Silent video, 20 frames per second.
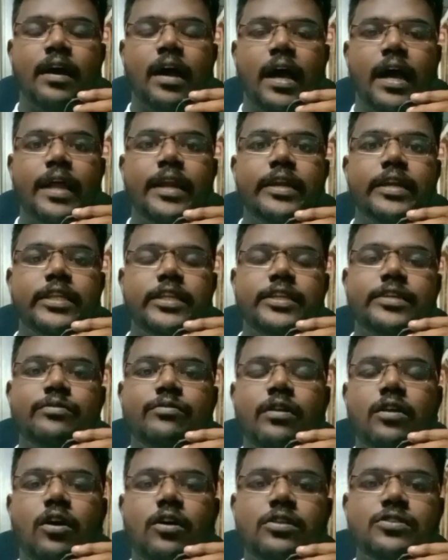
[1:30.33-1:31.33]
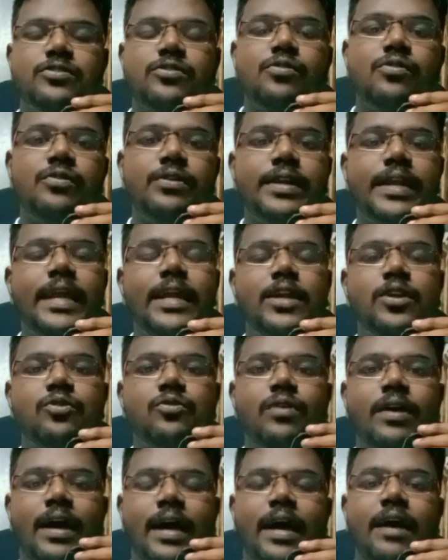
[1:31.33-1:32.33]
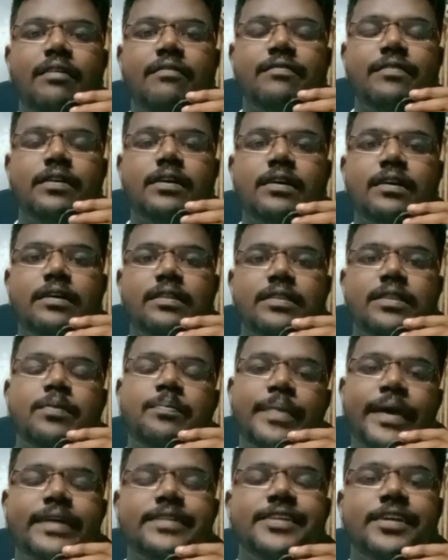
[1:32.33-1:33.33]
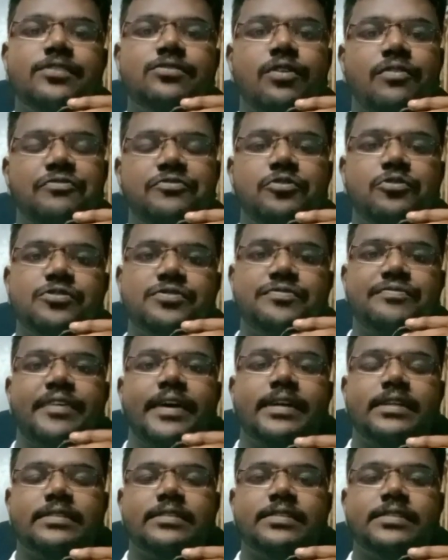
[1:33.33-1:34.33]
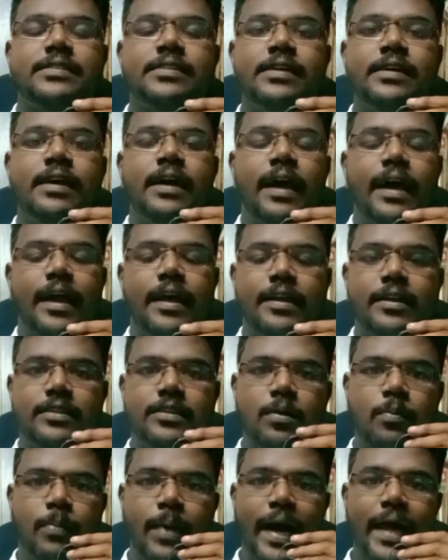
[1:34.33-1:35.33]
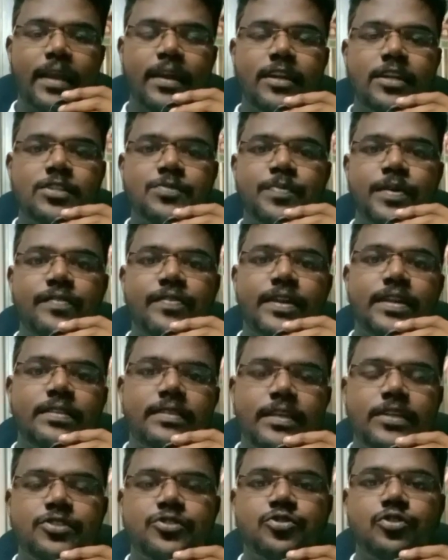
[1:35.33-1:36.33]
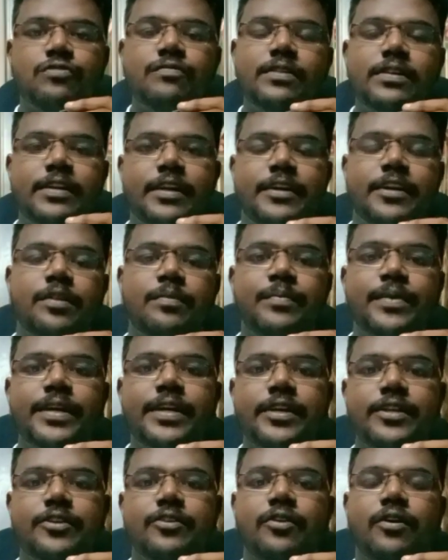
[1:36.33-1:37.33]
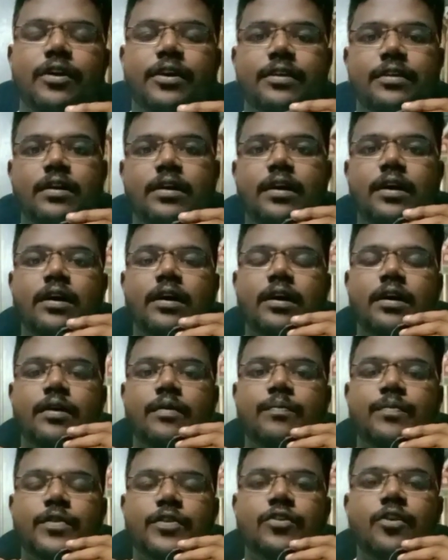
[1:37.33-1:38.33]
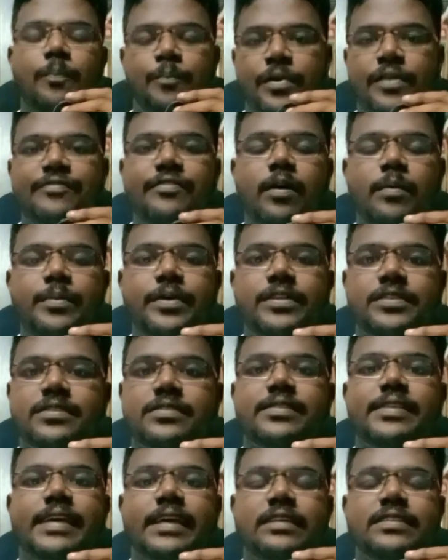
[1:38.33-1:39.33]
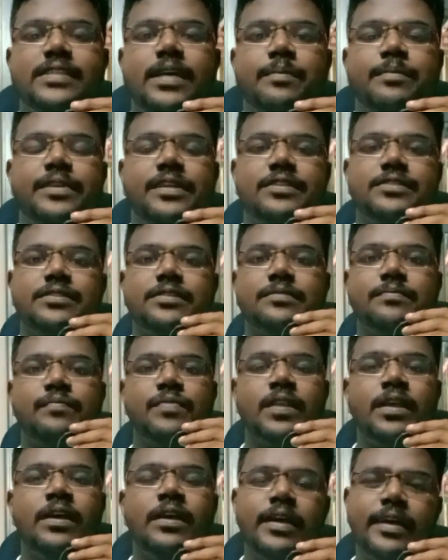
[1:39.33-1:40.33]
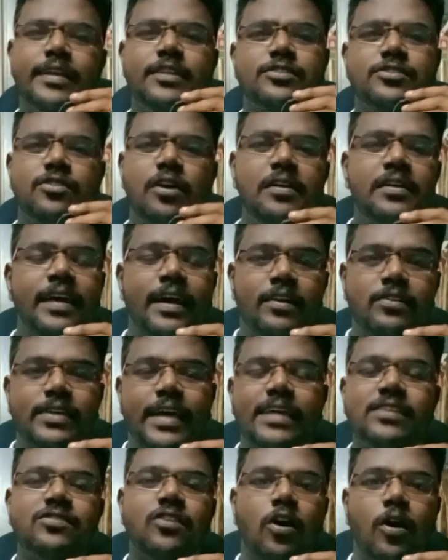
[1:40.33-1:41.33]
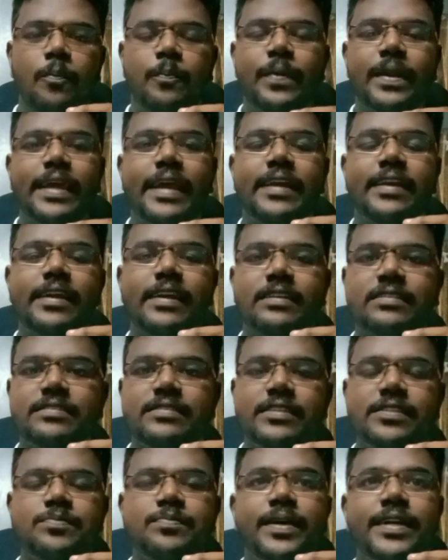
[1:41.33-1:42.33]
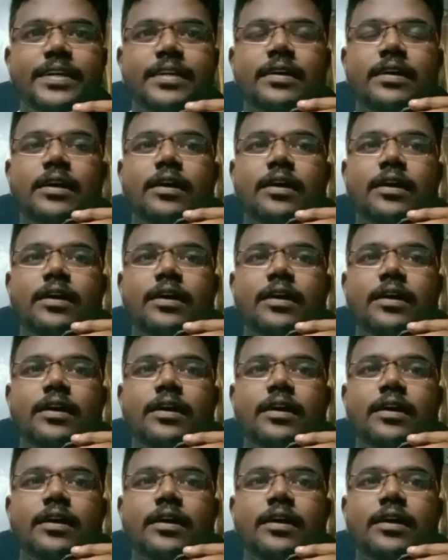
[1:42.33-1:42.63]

and you will also need to have the basics of those facts, and the balance between these two will determine your performance on the examination. It's not as complicated as this, but